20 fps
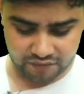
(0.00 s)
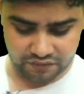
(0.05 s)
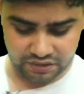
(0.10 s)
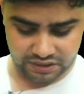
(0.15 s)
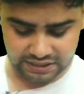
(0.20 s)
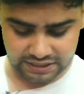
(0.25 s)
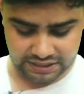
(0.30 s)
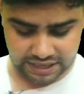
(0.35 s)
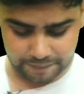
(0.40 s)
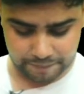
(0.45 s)
of
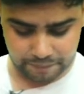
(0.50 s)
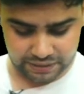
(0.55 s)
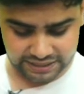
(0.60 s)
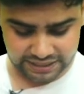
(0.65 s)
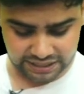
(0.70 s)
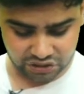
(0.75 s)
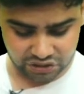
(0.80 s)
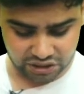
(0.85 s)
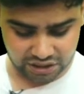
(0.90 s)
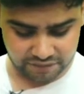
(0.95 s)
this
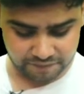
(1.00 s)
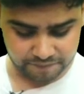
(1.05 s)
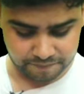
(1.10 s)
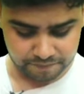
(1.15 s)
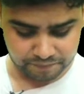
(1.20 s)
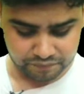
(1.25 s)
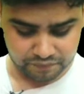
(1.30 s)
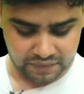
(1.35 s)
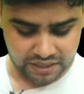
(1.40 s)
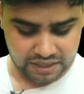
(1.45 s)
application
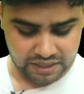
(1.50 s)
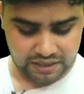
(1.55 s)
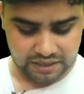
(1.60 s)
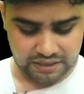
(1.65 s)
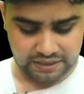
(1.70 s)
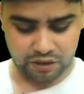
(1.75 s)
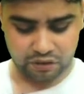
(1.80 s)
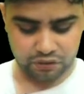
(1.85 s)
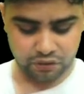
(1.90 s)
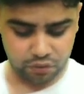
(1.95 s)

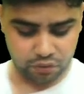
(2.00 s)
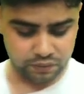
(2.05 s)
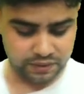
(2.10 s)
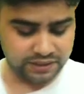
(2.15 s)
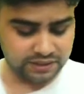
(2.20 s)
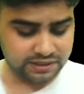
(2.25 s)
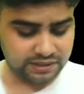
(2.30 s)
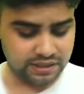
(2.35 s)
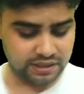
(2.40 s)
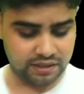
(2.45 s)
now
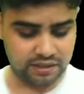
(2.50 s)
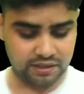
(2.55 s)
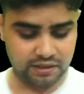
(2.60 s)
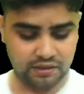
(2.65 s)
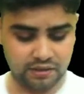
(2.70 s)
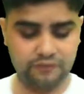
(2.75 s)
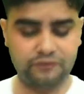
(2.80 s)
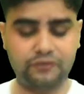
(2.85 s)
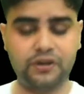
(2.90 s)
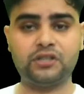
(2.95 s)
students
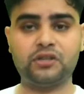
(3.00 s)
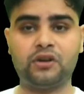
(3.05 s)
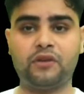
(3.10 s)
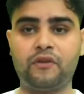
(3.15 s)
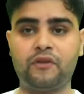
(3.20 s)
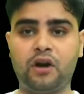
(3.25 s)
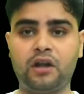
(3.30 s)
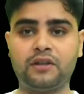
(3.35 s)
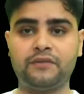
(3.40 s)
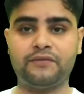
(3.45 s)
uh, first
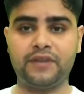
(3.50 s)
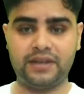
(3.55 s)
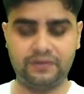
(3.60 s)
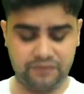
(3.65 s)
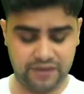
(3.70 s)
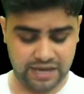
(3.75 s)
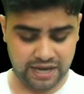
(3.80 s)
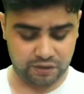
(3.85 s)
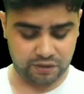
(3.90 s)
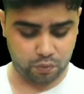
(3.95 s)
of all when
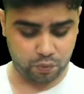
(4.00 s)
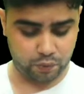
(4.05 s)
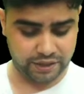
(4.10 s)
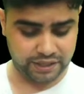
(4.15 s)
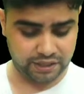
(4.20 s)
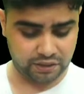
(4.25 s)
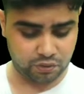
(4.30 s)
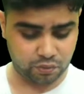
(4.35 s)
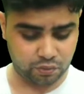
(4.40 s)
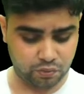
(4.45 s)
we are
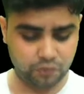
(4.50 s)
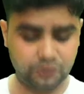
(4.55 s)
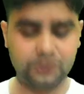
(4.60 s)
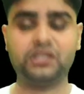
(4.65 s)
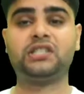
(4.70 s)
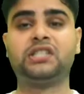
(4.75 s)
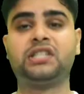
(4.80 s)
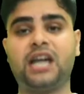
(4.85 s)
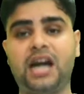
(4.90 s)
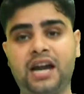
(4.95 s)
going to
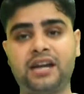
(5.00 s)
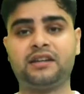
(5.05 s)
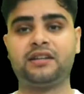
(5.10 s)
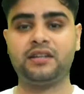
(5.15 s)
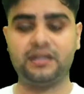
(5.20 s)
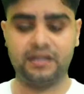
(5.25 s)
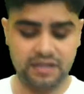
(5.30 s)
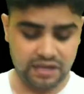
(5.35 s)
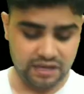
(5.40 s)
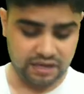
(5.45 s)
start
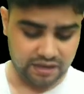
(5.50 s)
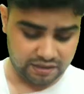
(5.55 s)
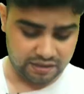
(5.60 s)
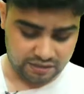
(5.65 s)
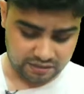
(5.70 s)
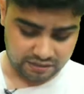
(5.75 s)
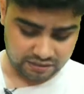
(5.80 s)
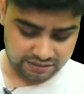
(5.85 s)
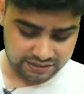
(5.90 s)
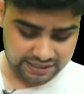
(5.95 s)

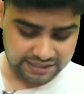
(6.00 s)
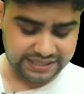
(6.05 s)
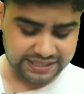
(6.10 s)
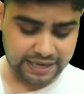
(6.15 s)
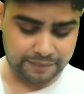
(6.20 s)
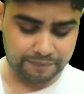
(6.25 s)
this